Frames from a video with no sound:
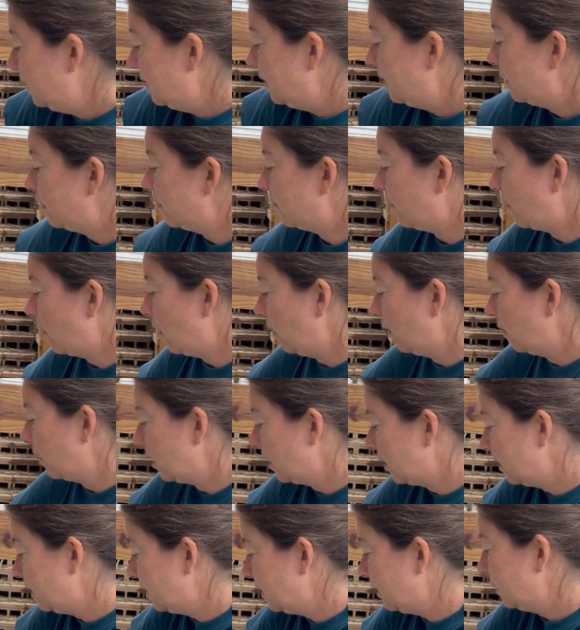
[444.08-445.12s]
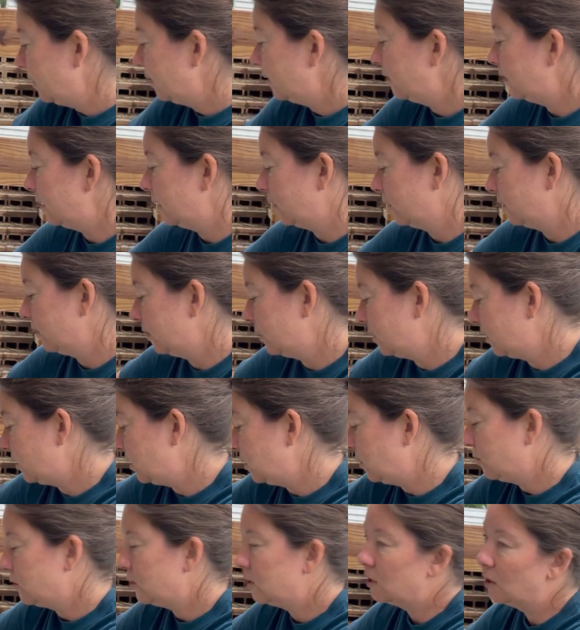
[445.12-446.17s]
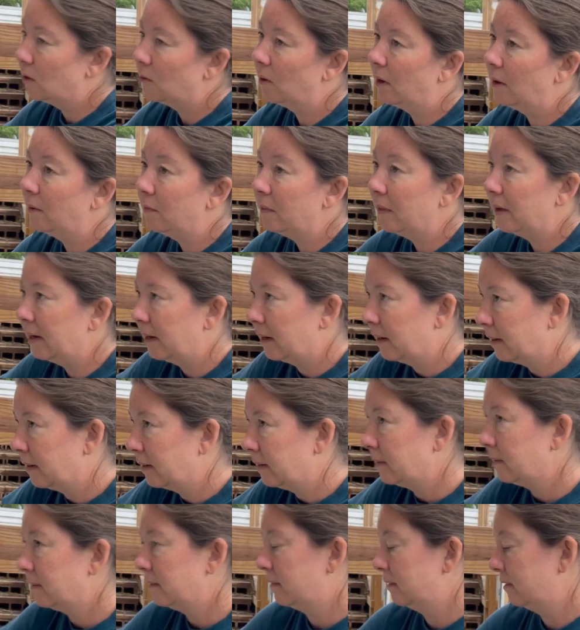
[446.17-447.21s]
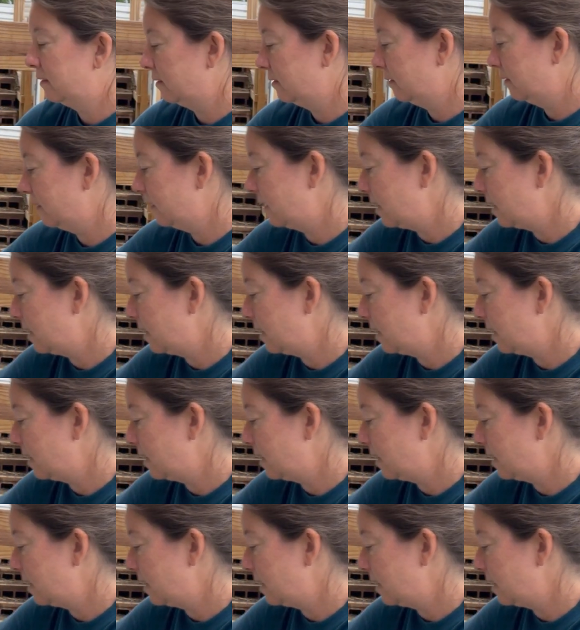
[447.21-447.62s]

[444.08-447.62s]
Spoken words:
the fall garden, you know, there's no snow out there. The